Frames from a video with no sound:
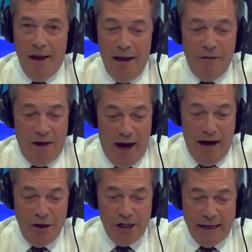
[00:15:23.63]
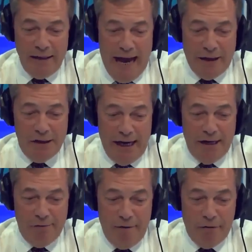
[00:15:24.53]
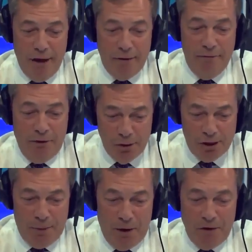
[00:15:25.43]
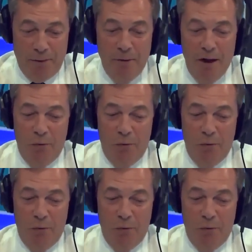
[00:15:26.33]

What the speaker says: If the Irish hadn't had a second referendum forced upon them,